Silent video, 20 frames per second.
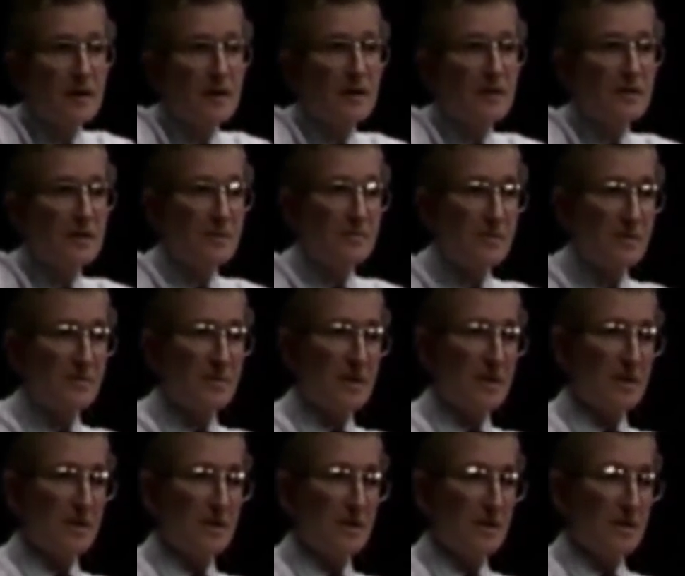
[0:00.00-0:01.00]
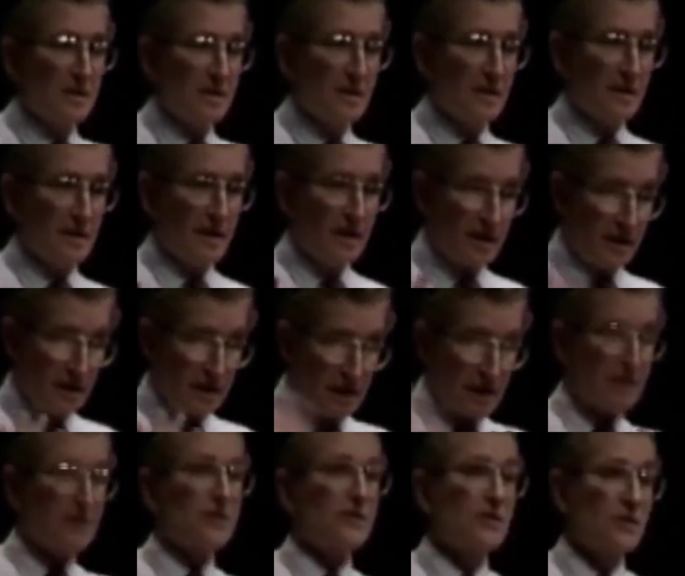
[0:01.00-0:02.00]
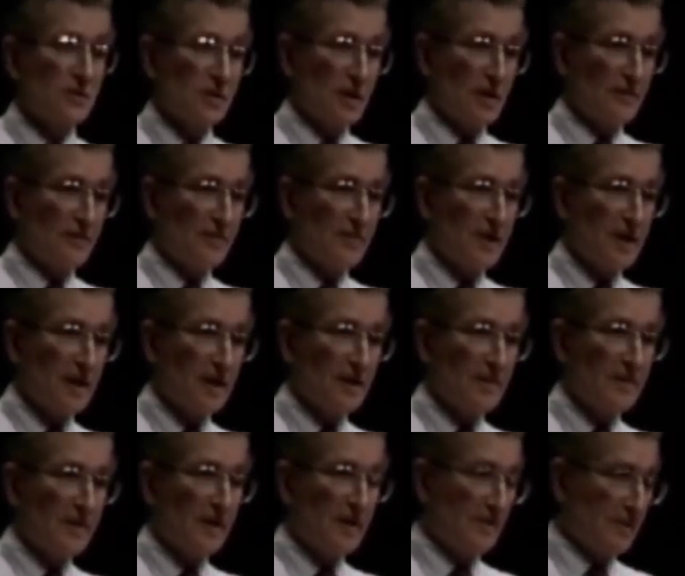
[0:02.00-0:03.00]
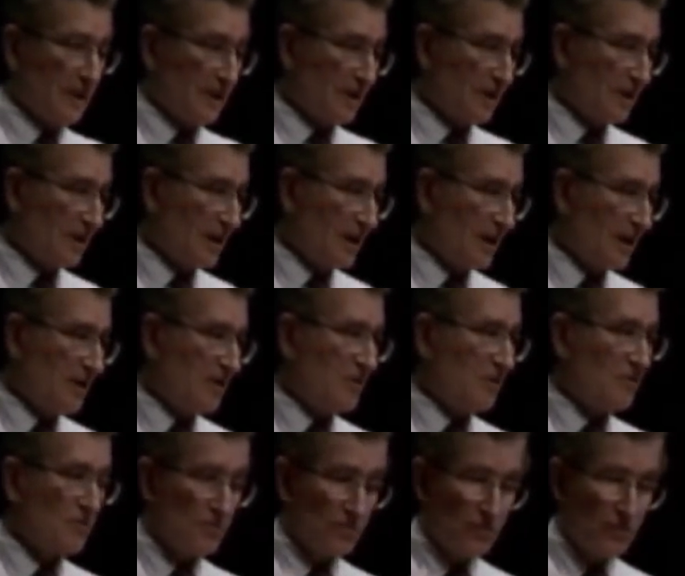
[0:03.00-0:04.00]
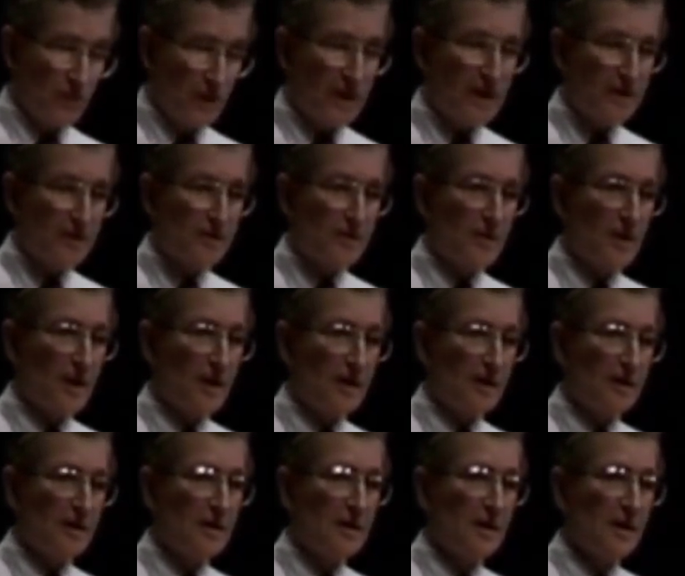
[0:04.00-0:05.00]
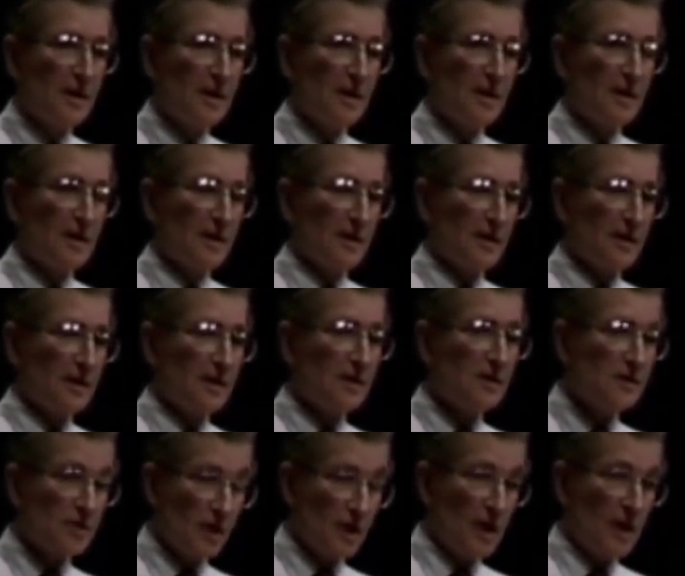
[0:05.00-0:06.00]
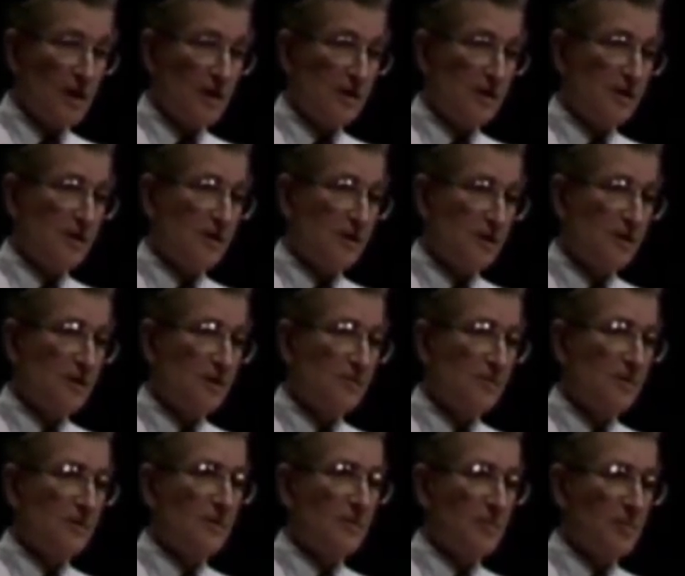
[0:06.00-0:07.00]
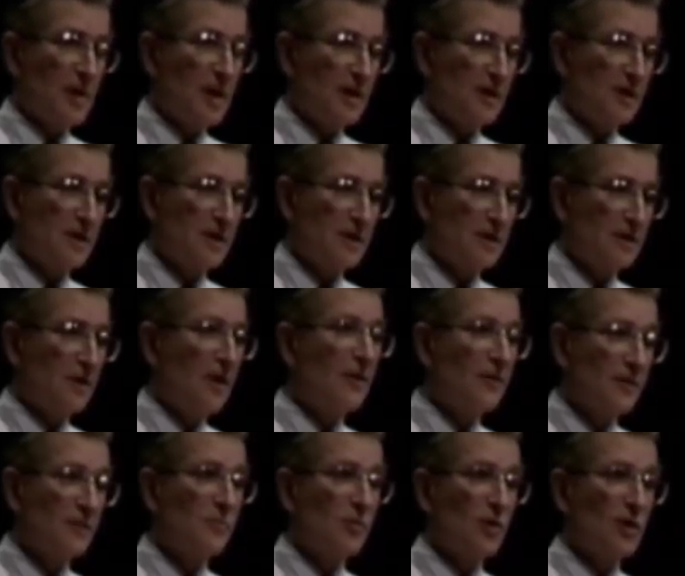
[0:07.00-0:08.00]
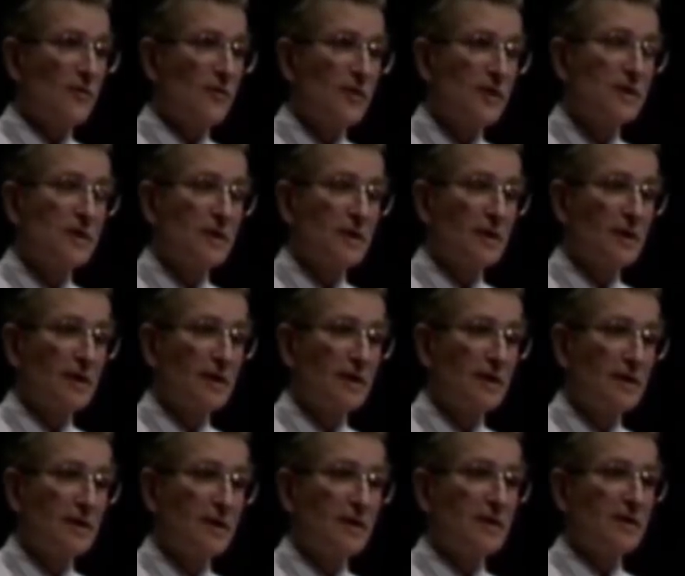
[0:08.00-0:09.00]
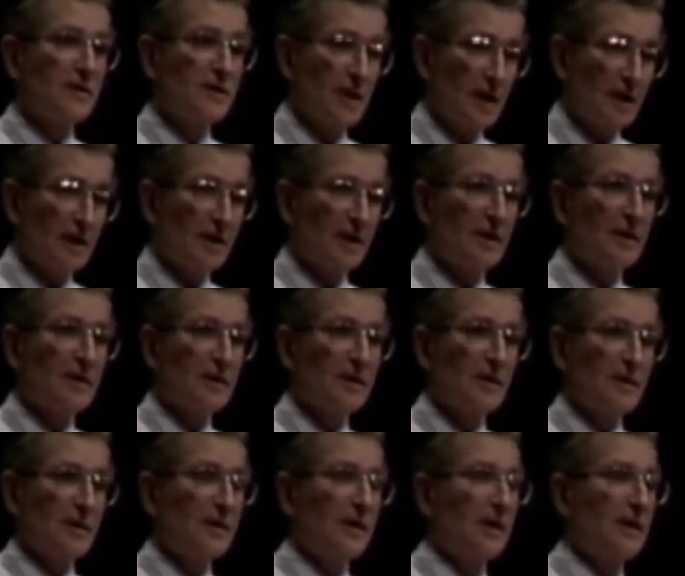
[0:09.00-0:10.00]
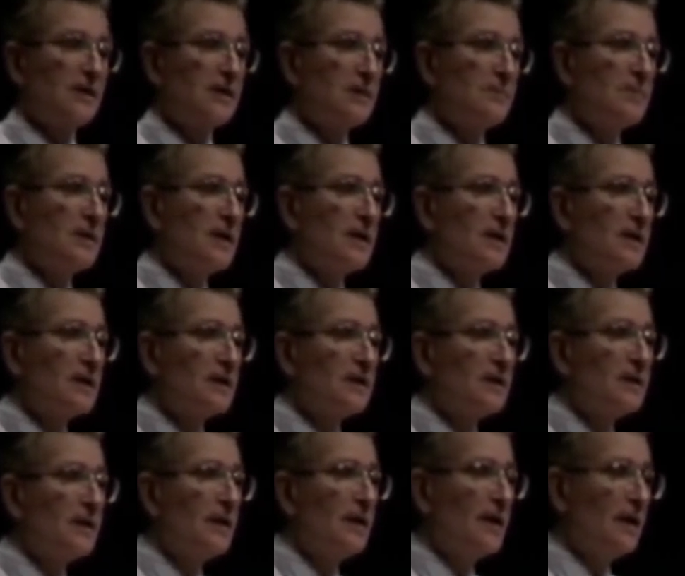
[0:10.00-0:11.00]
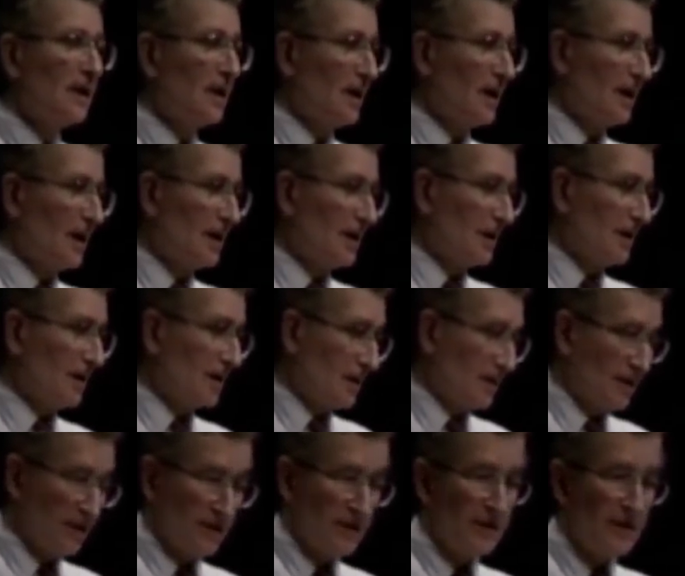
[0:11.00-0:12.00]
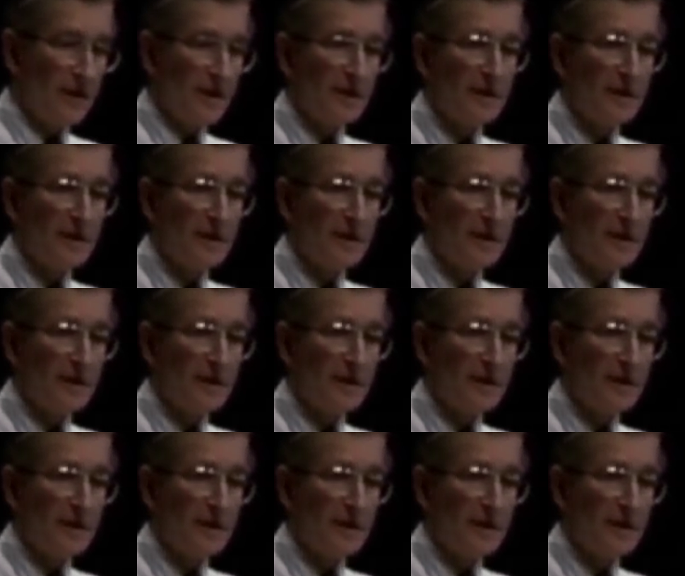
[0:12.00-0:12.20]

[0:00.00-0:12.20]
It seems to me that, and then it just goes on from there. I mean, Lenin reconstructed the czarist systems of oppression often more efficiently, Cheka, KGB, and other